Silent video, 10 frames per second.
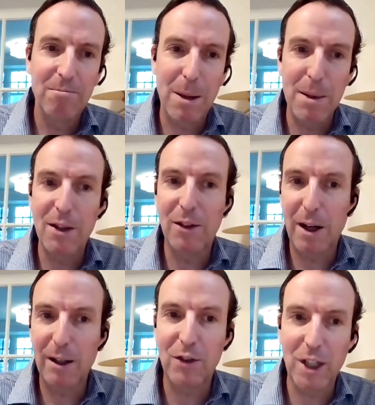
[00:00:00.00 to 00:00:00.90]
maybe the
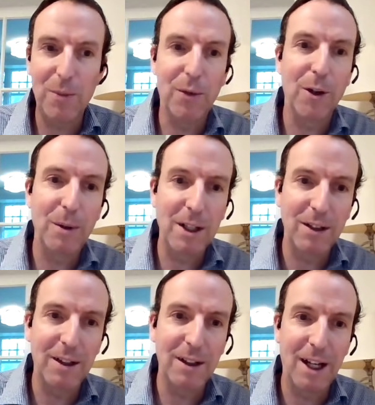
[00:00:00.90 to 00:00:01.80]
stock is cheap for a
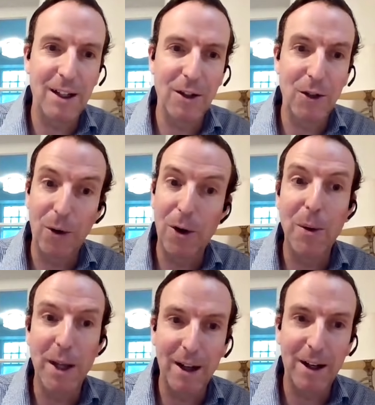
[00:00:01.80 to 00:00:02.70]
reason that you don't
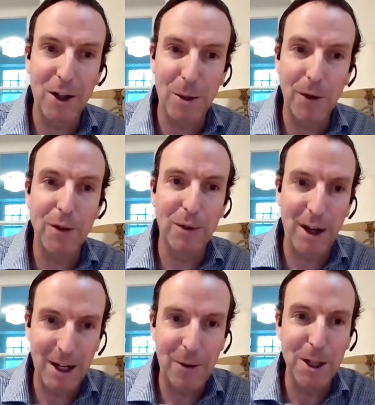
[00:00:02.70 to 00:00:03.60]
know yet and you're about to
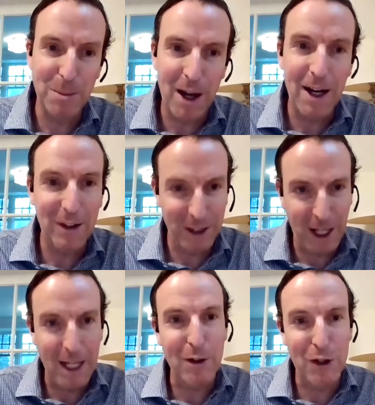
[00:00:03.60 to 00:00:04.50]
find out when you buy it it's going to
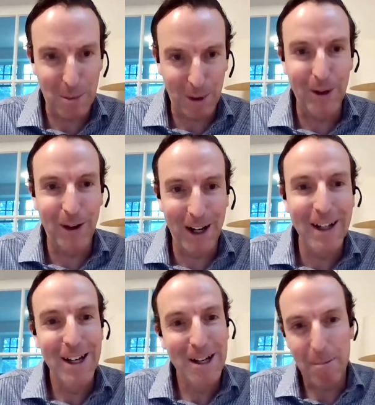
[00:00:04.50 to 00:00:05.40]
get even cheaper
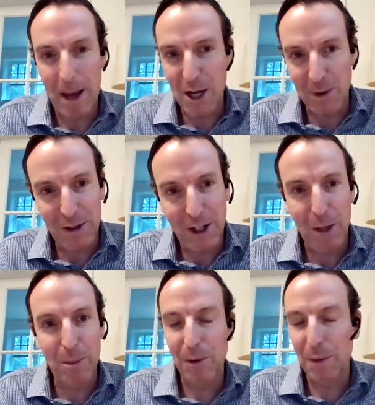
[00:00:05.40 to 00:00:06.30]
right management's
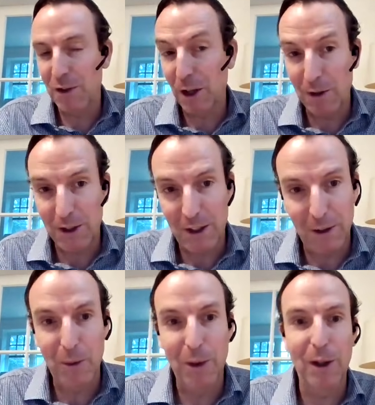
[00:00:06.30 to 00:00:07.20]
terrible the geology
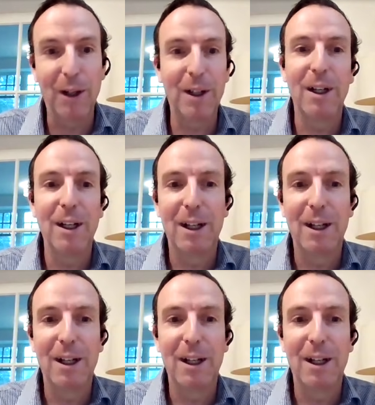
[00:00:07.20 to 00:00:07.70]
doesn't work